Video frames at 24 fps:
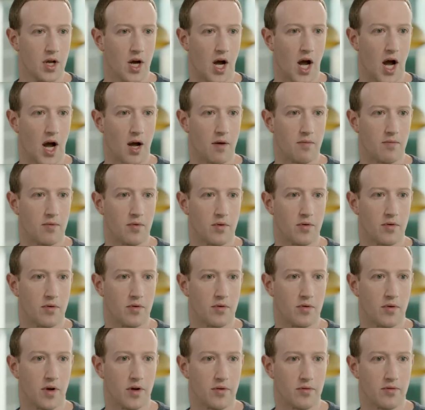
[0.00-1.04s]

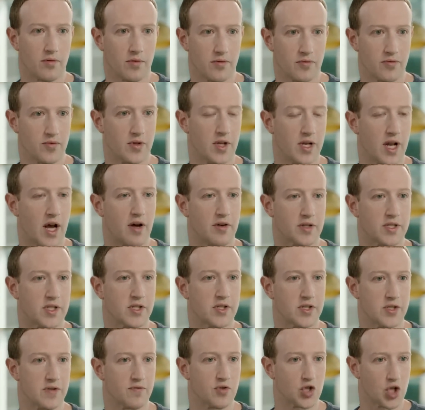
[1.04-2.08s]
the
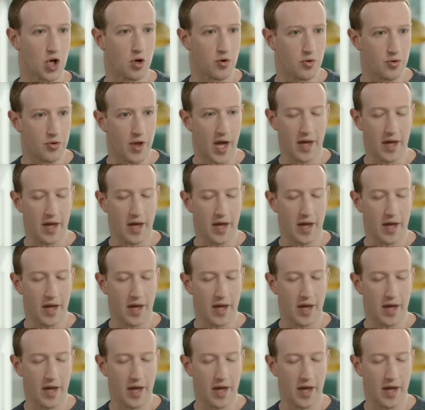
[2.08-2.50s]
analyses have shown